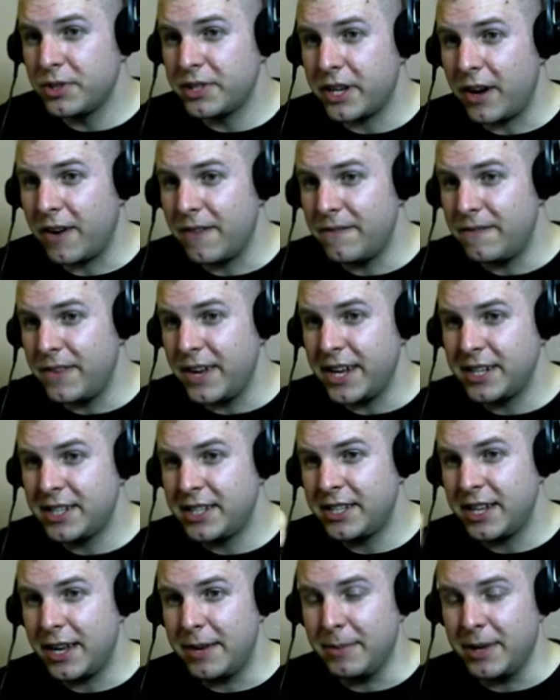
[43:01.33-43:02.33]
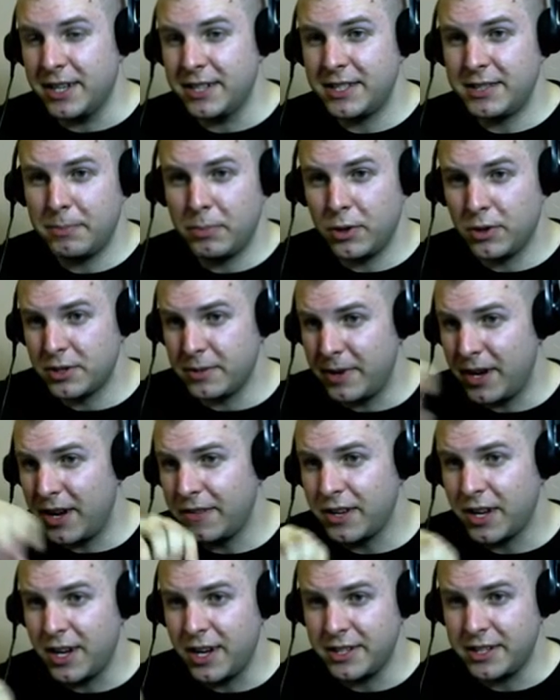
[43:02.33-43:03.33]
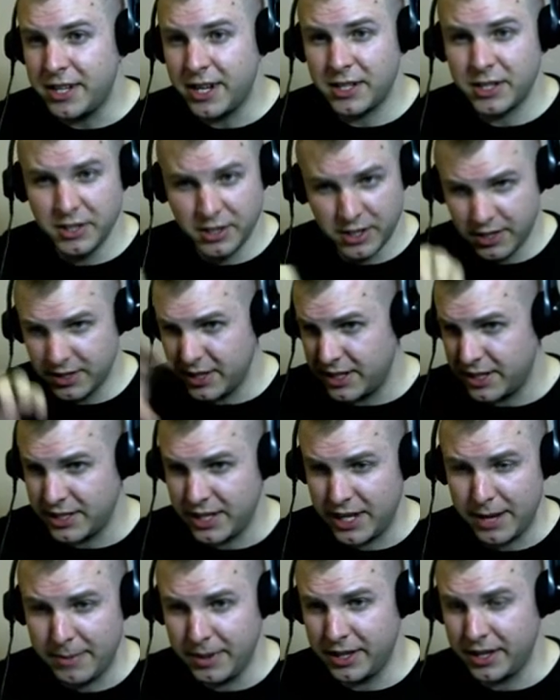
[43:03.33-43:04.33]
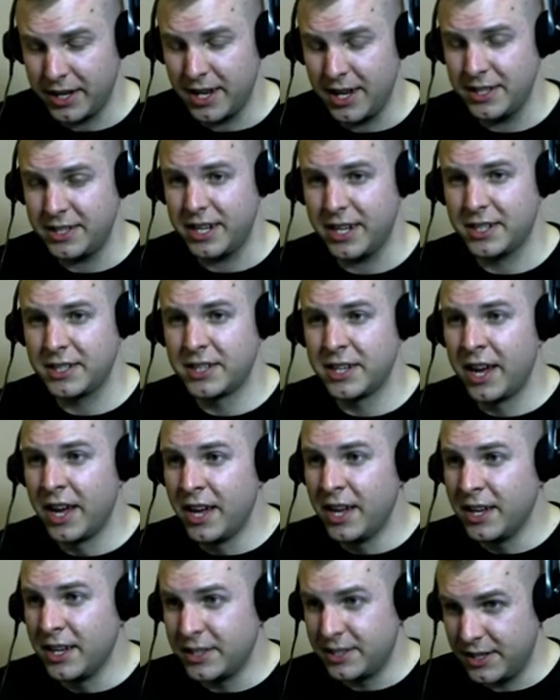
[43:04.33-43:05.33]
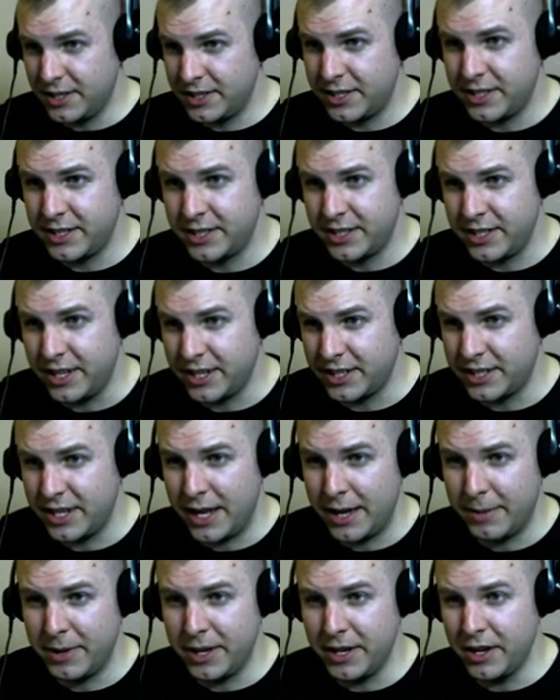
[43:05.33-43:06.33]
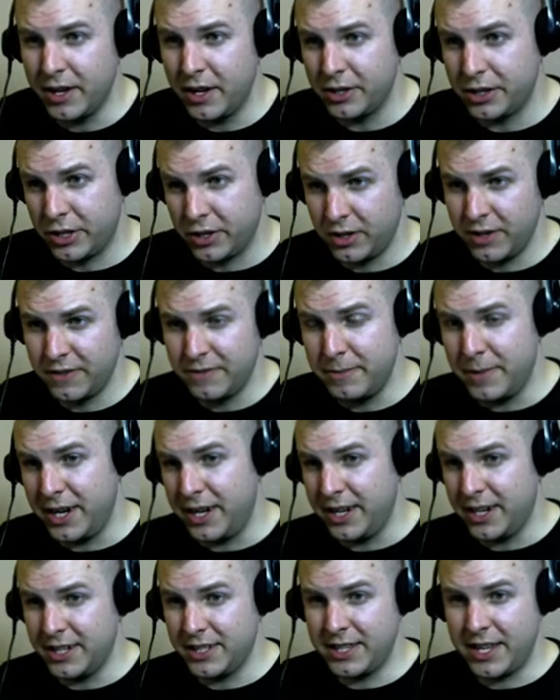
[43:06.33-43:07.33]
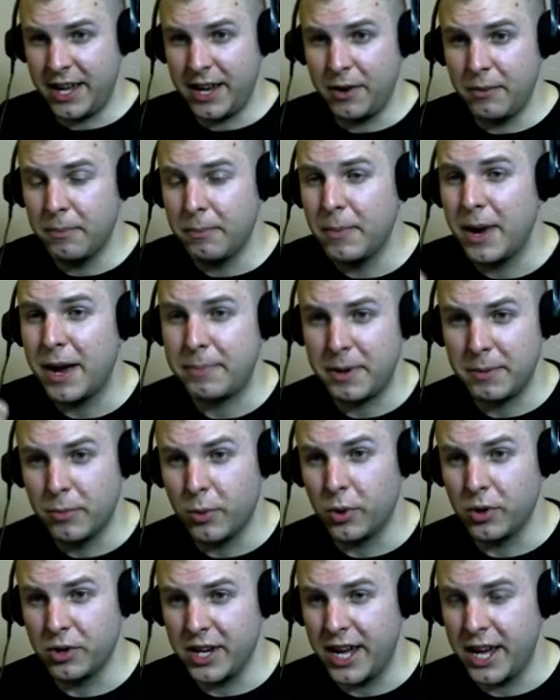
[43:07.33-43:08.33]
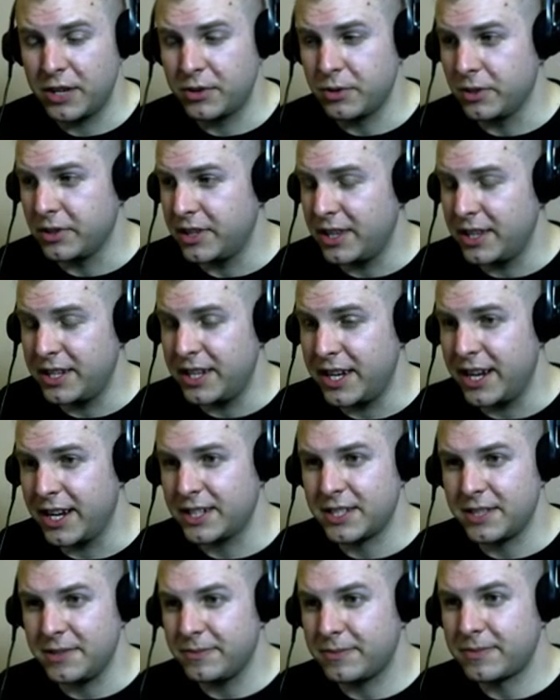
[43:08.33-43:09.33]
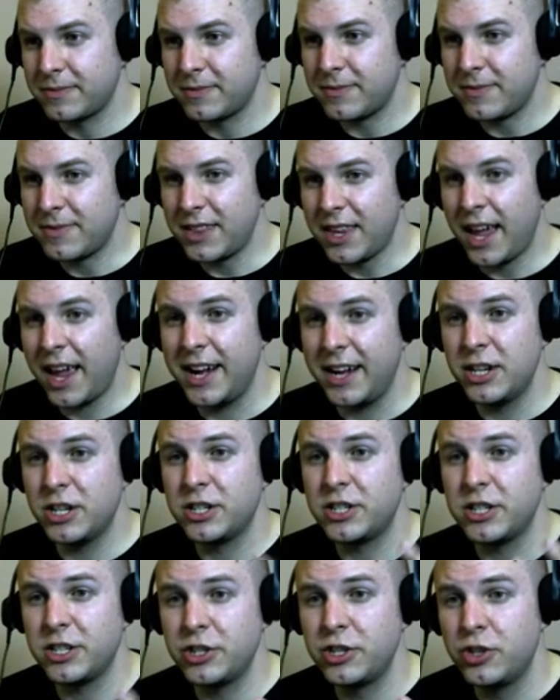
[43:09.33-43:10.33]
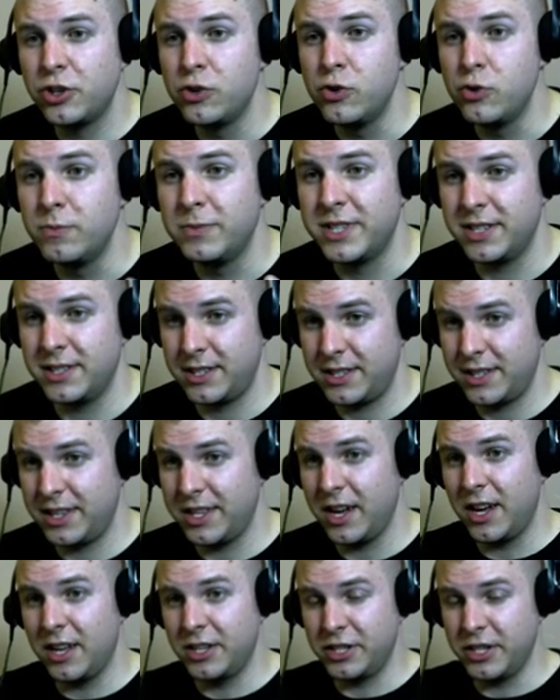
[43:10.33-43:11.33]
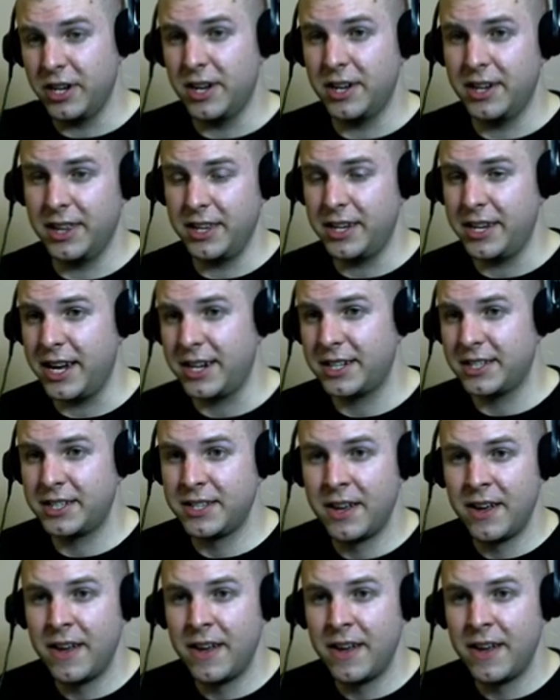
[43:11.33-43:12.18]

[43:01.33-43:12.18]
out vague statements, pulls them out of context, doesn't examine the context, doesn't examine alternative meanings that might be more natural to the text, and he just assumes his theology onto the text.